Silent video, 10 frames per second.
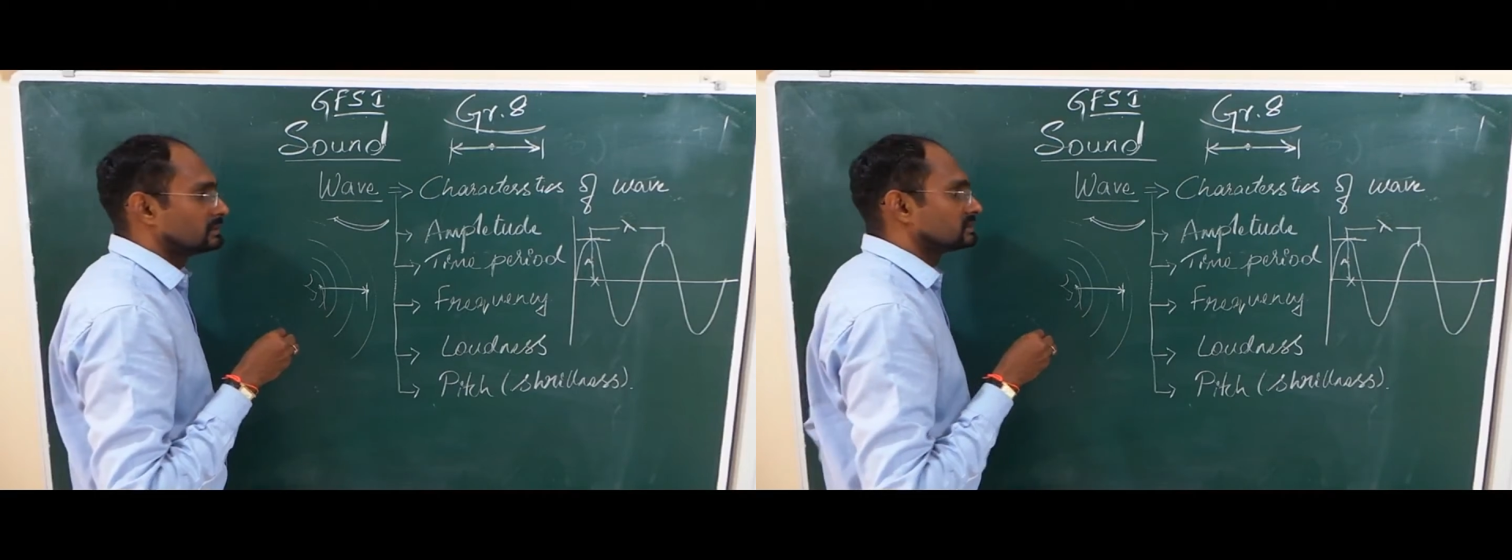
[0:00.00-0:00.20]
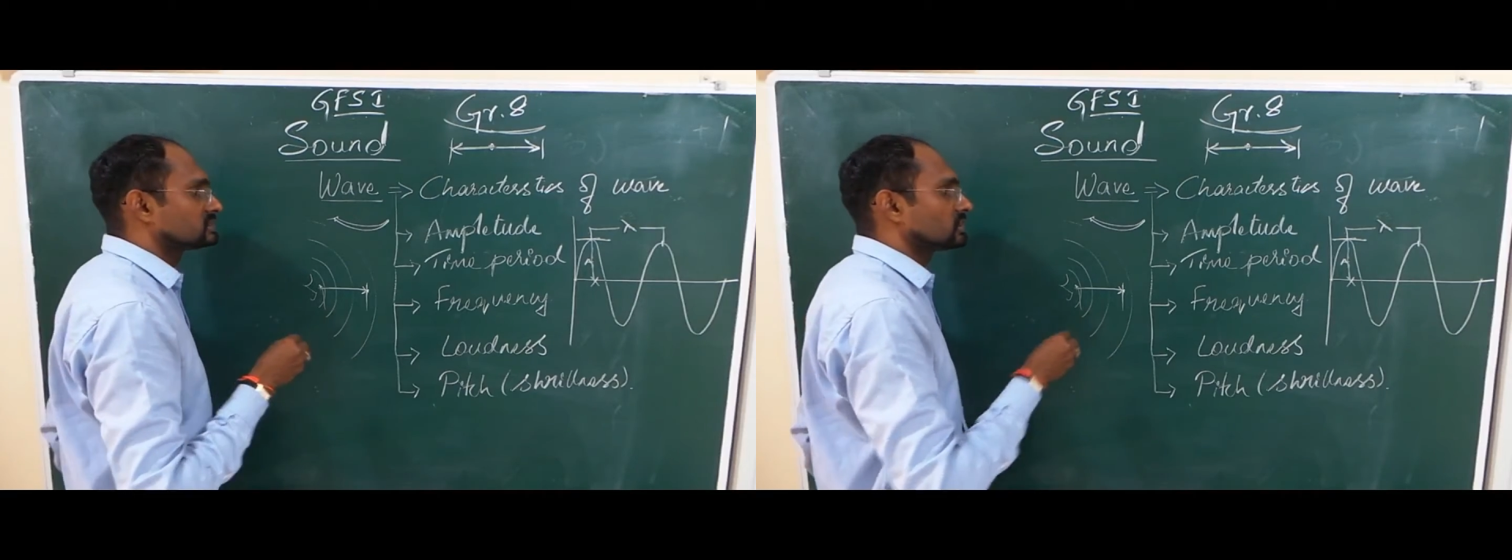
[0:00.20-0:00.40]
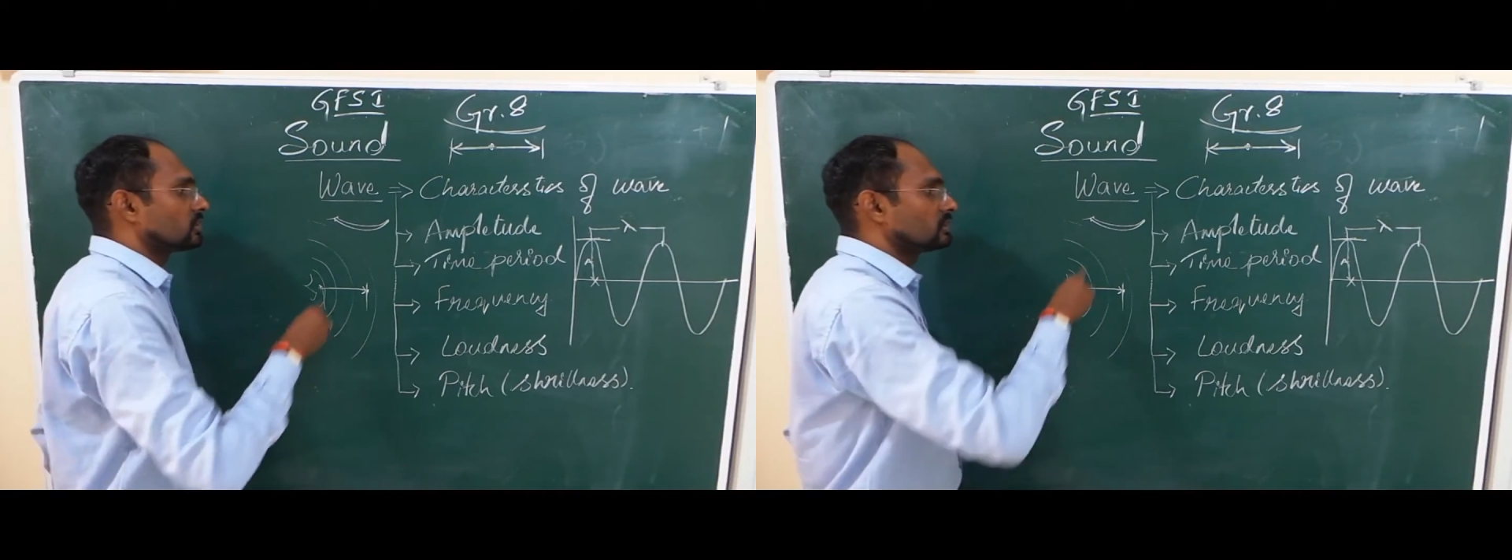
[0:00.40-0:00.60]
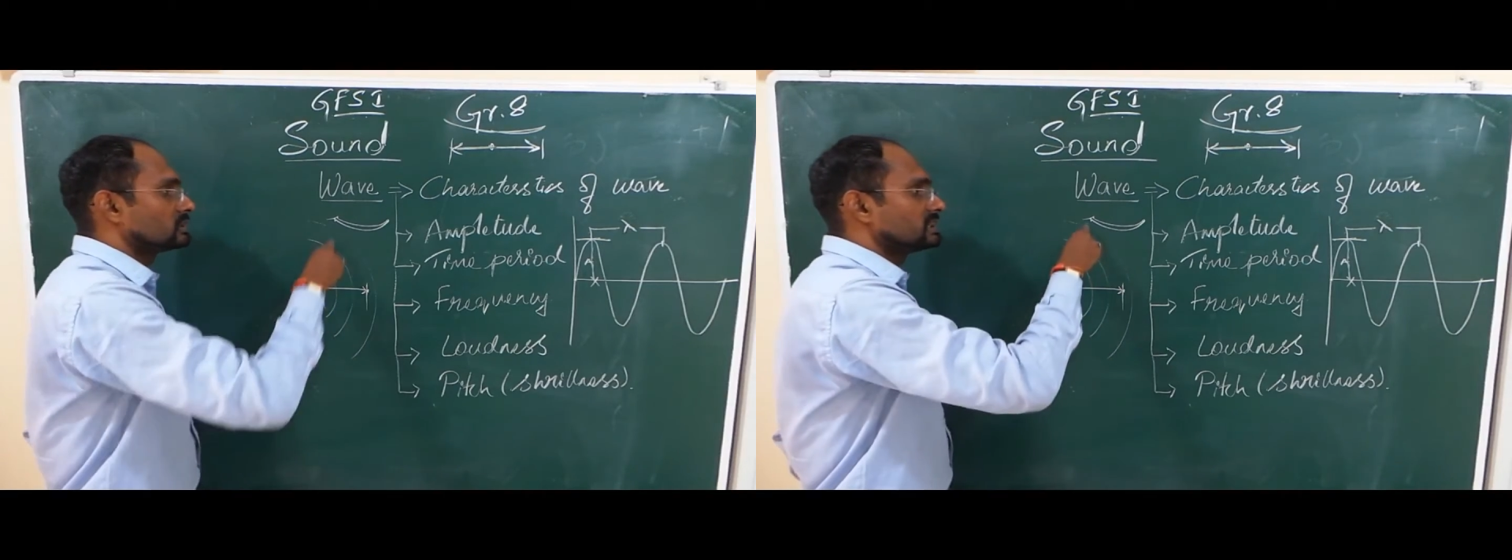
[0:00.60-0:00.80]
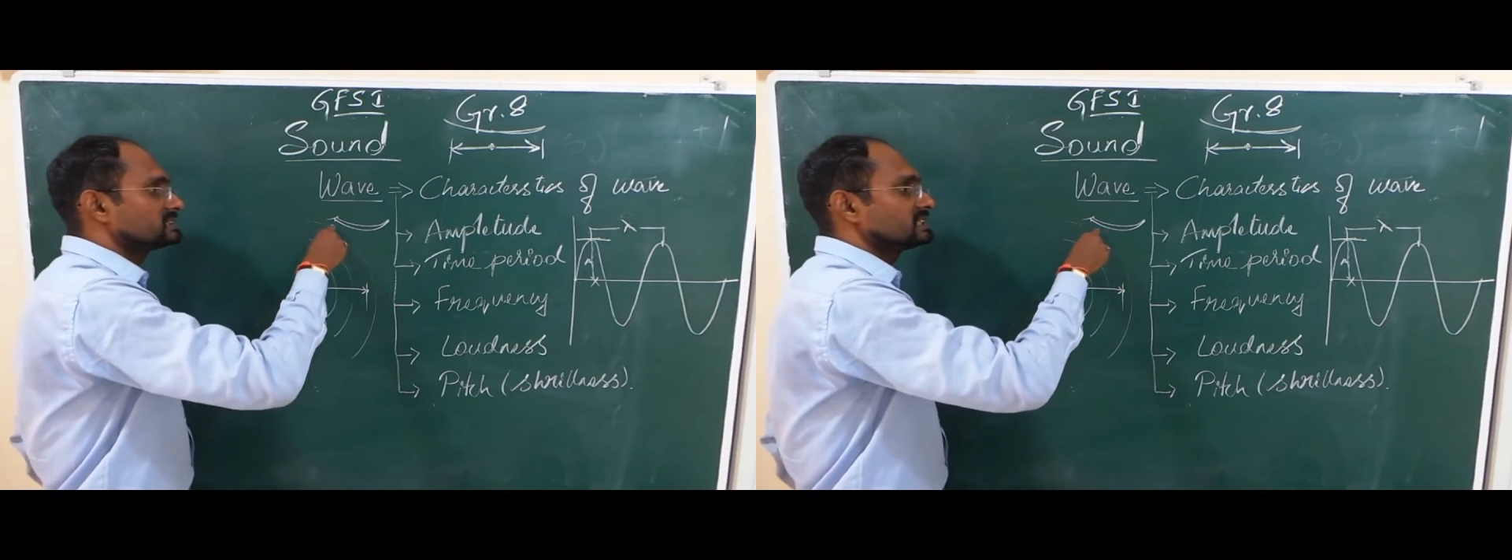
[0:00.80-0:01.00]

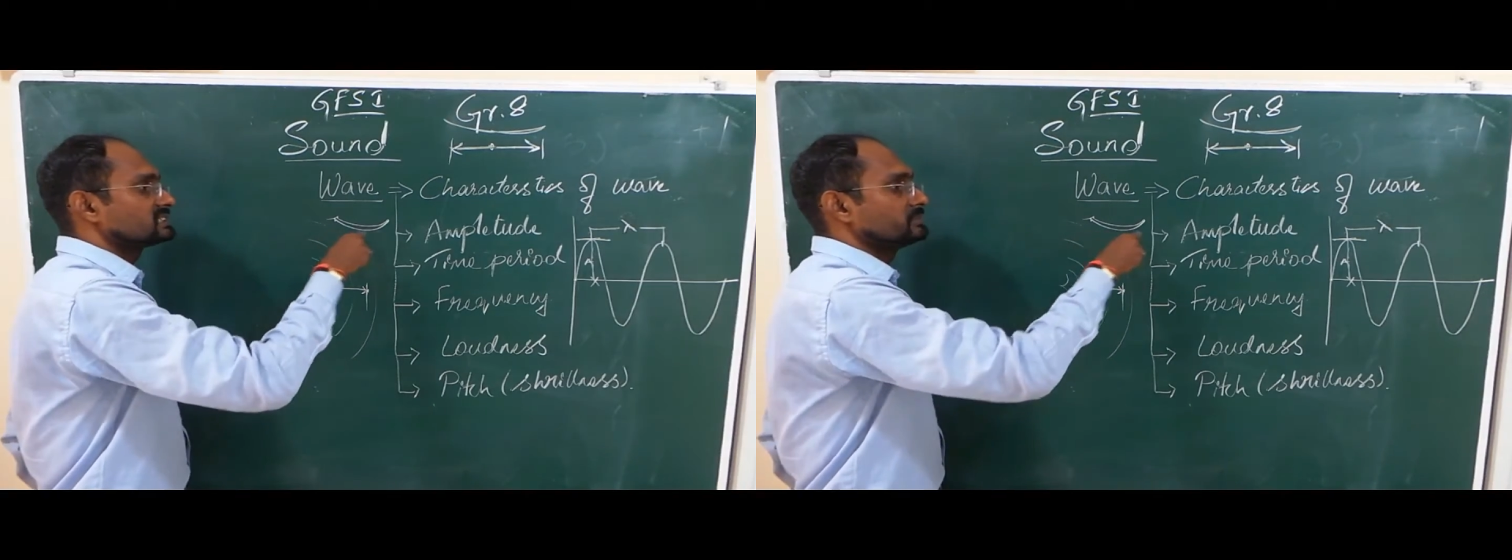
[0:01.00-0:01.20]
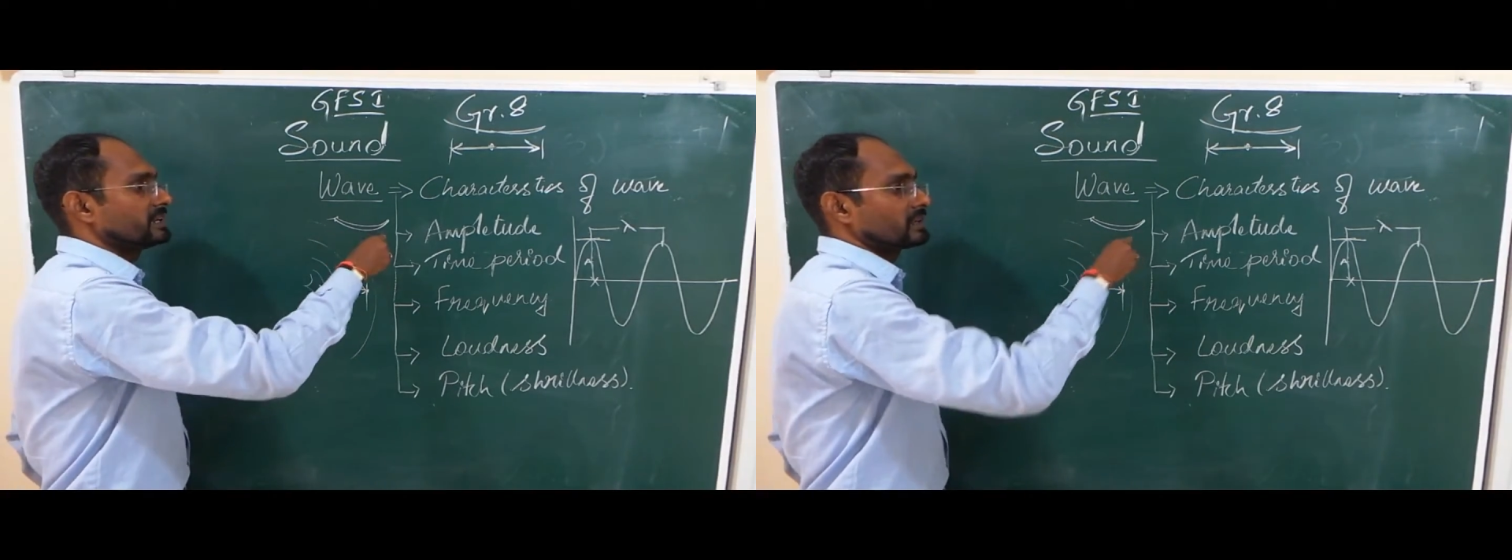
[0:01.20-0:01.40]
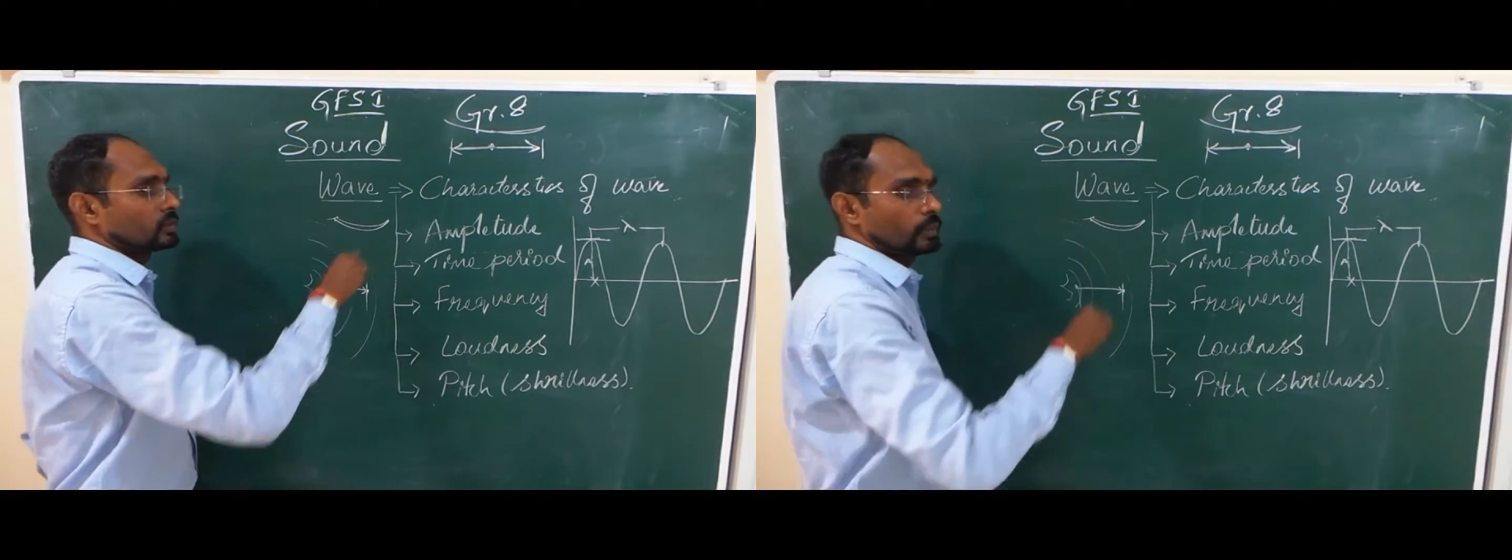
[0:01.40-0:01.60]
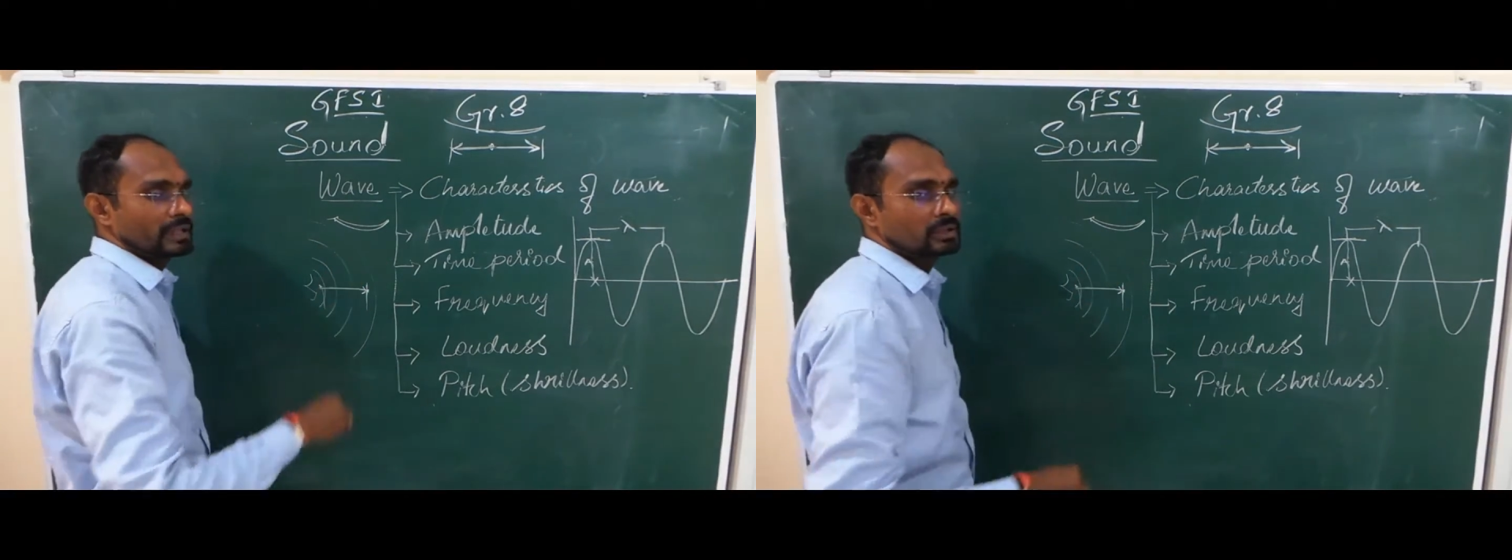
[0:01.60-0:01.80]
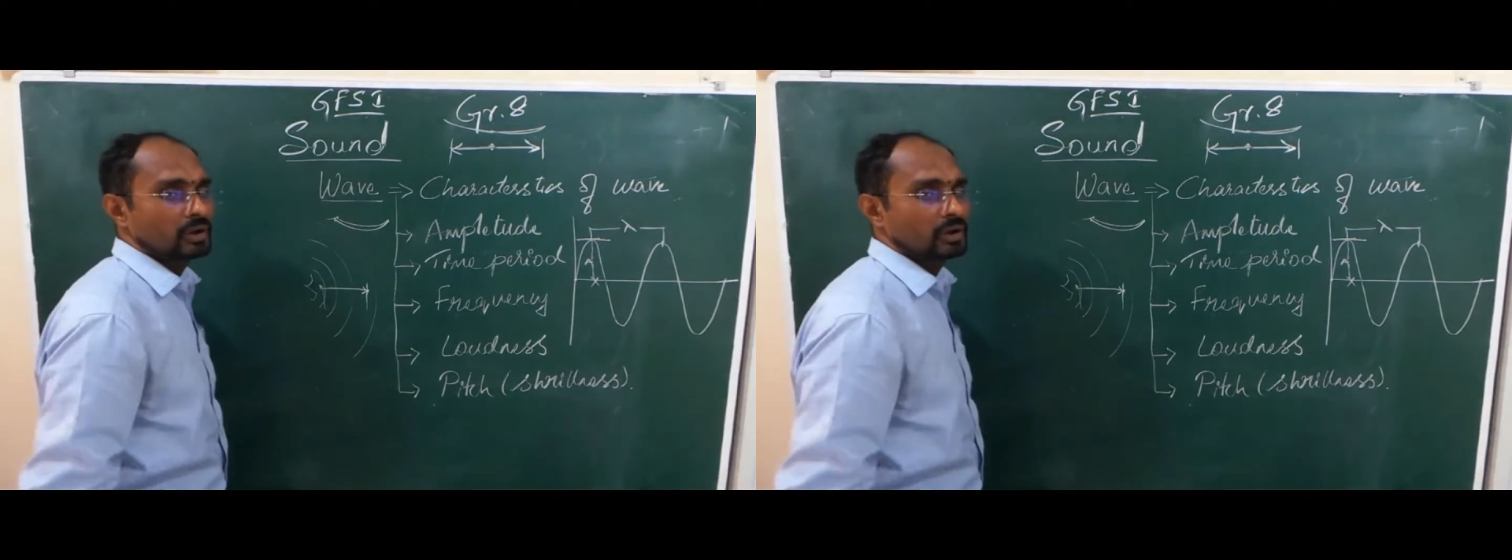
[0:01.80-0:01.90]
So this is making one